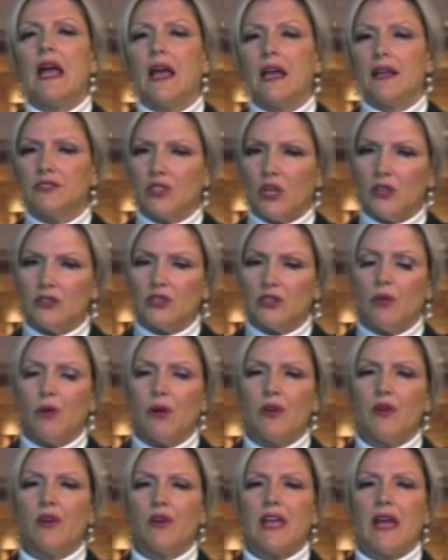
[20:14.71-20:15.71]
It's also
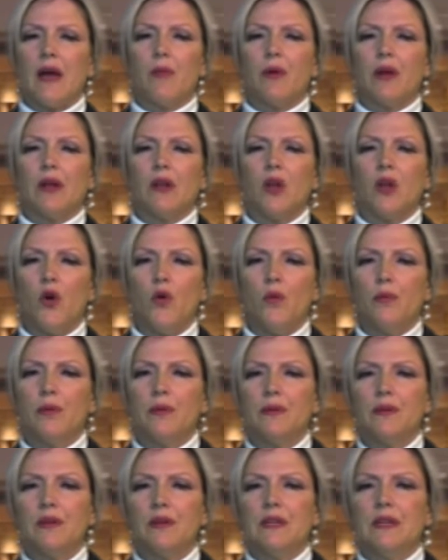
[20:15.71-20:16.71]
under
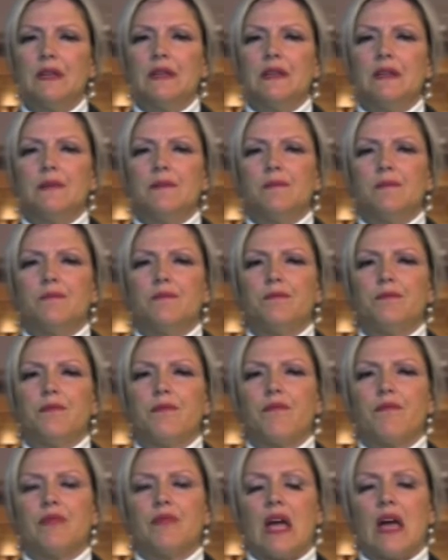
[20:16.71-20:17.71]

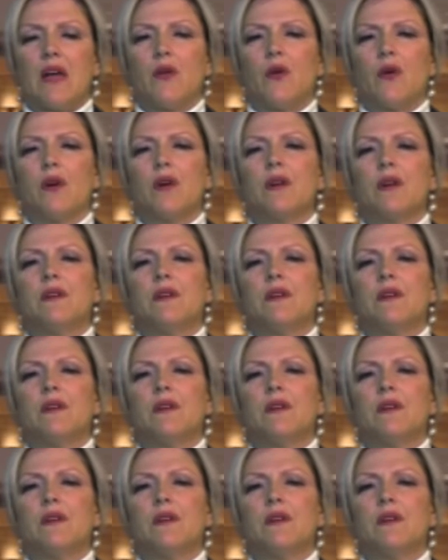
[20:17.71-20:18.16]
gabrielhope.org,